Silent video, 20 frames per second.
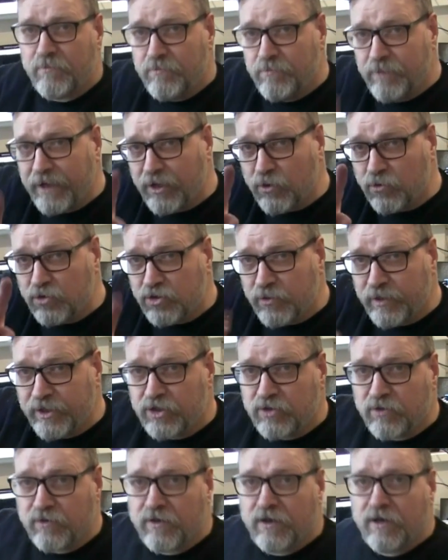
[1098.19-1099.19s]
be good to
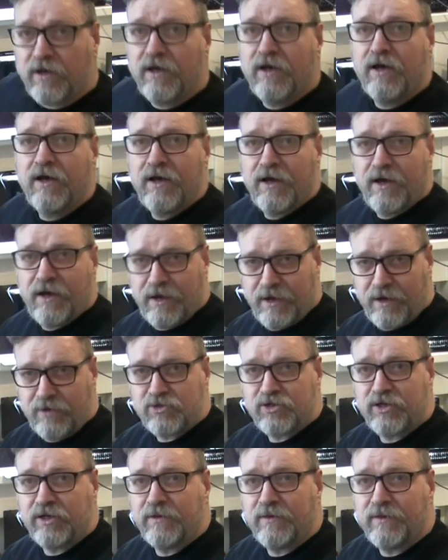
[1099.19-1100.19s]
each other. I'll
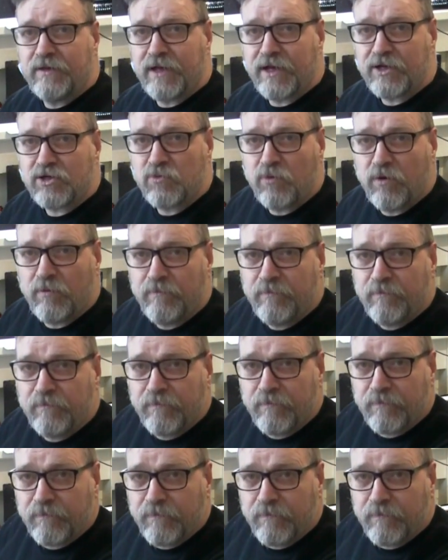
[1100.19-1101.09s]
see you in the next one.